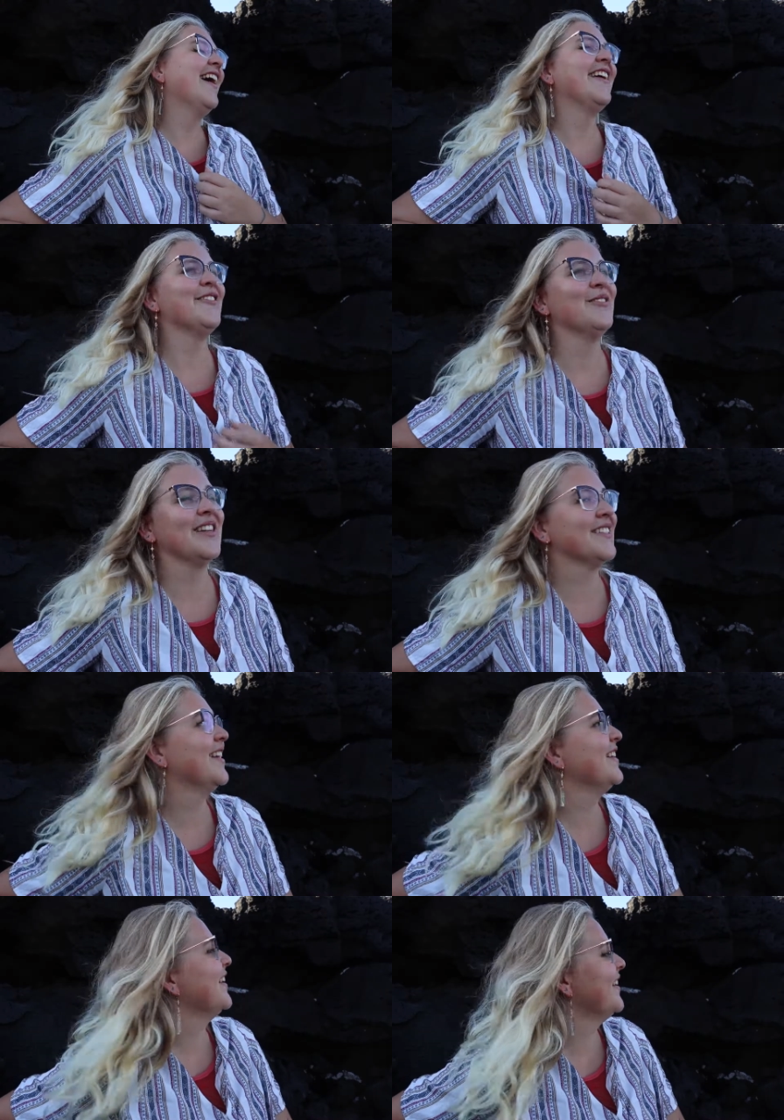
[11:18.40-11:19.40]
I don't want to
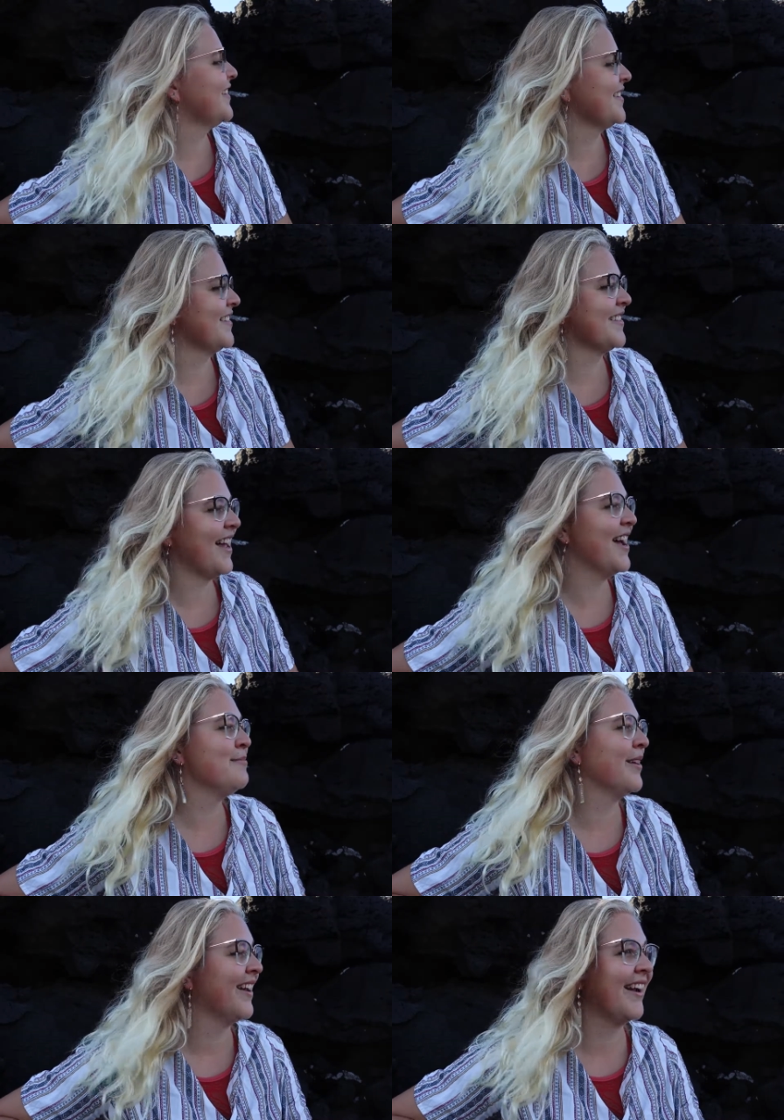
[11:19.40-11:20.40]
say that this is a
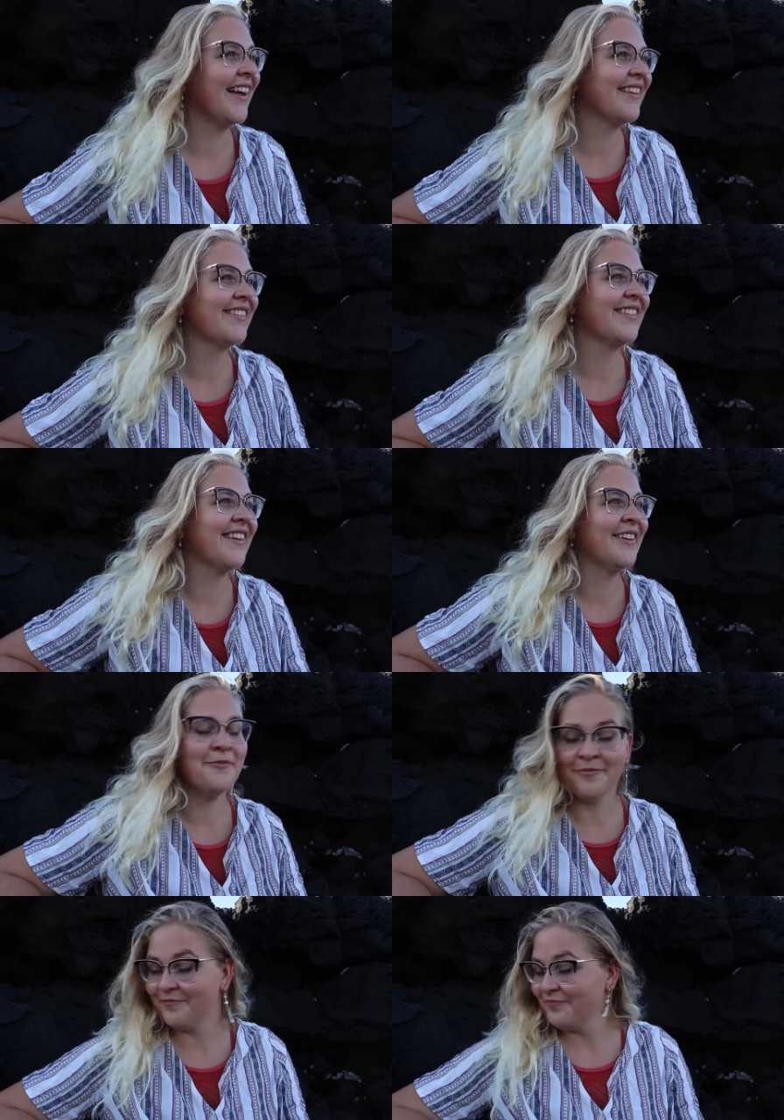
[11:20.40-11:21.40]
sign, but I guess
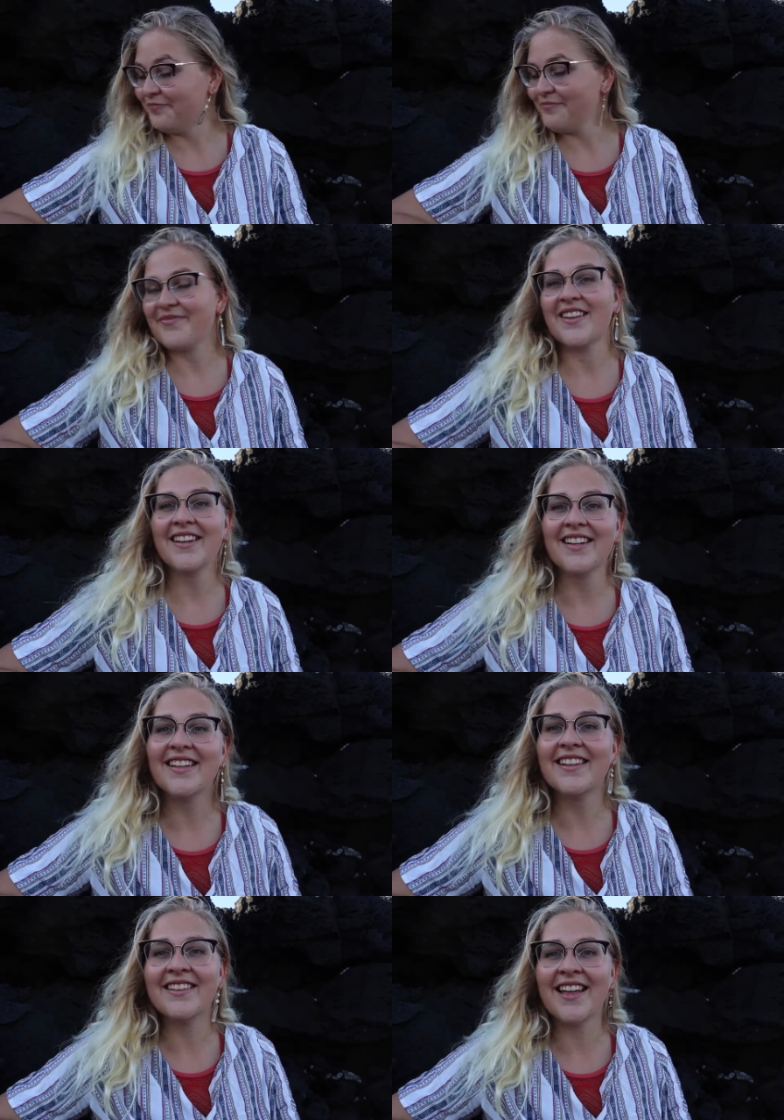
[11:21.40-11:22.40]
um,
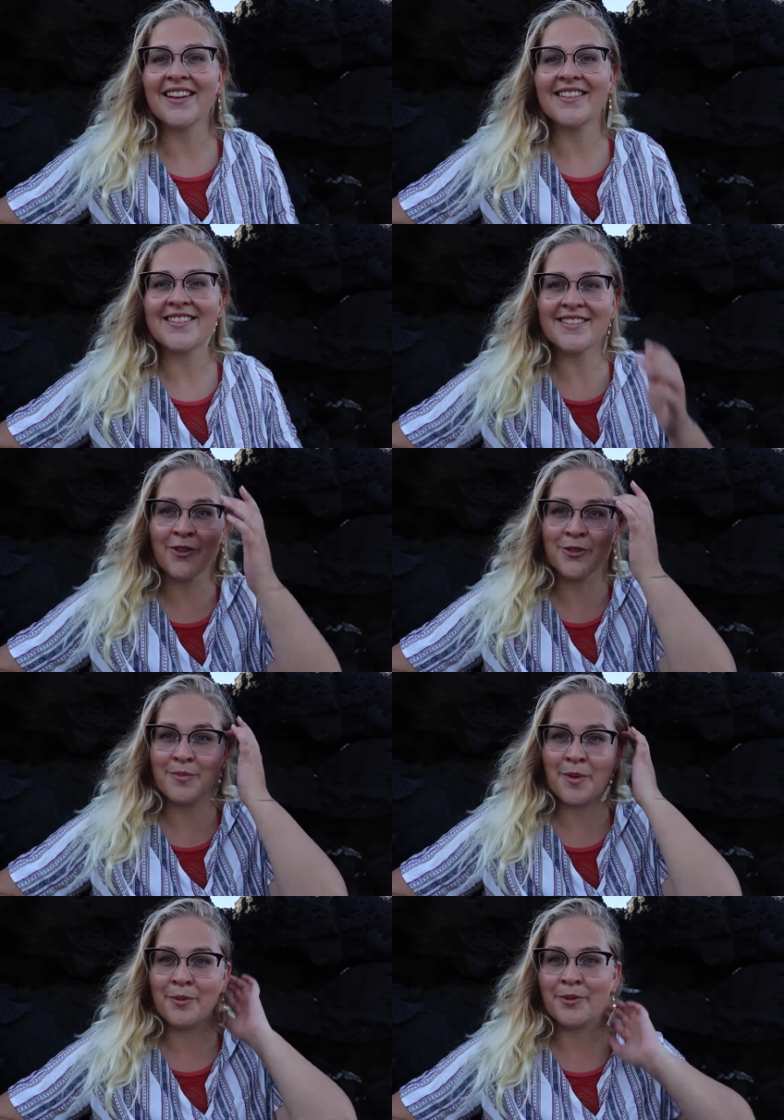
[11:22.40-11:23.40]
that is those
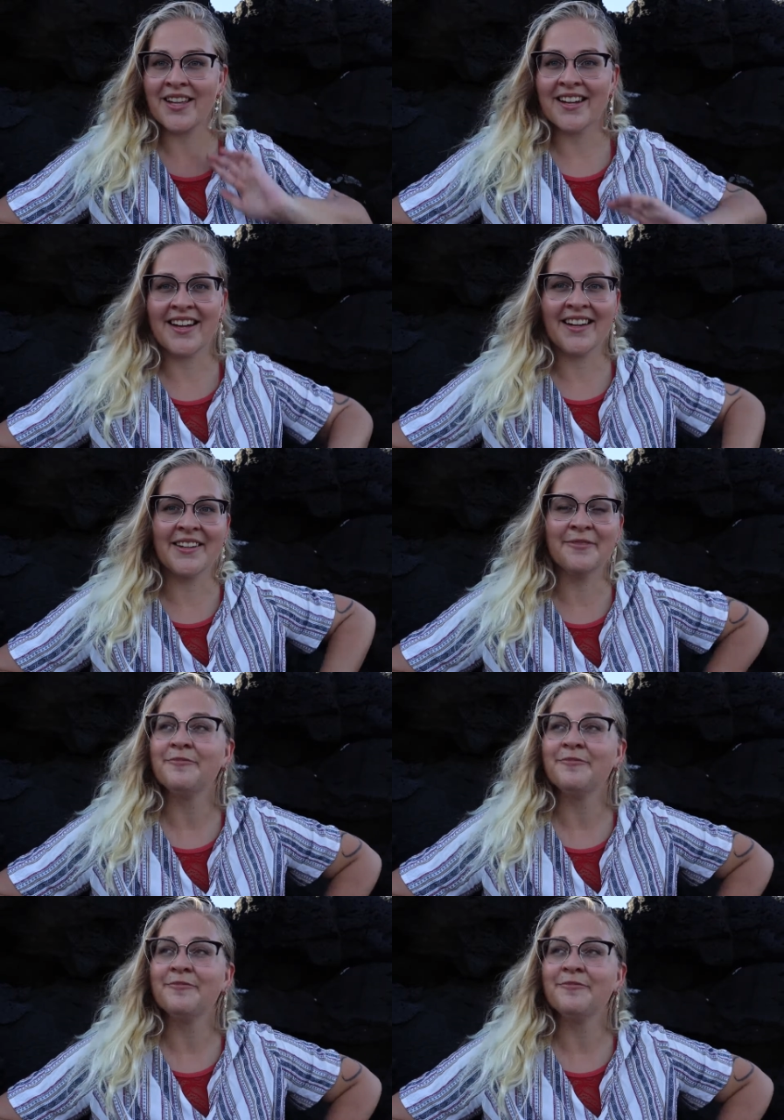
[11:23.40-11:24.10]
people that I